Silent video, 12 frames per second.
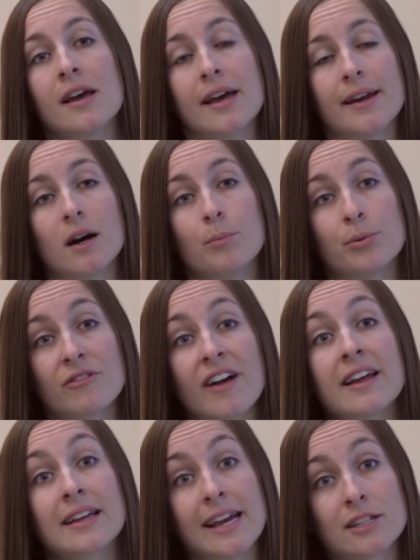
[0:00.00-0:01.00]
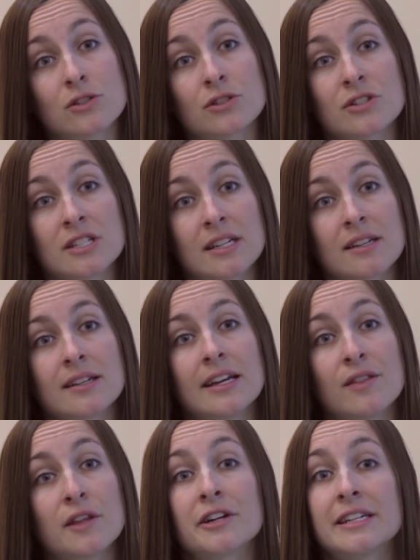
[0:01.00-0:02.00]
and help prevent cancers and,
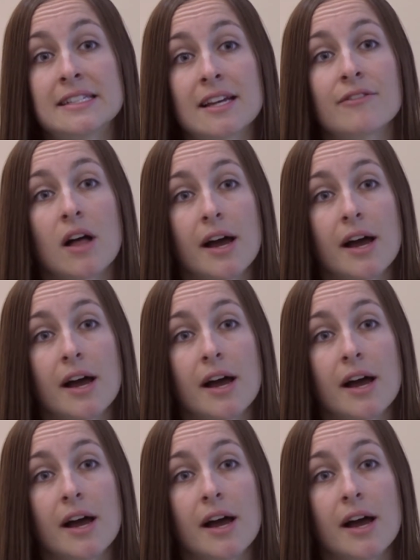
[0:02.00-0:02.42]
in theory, save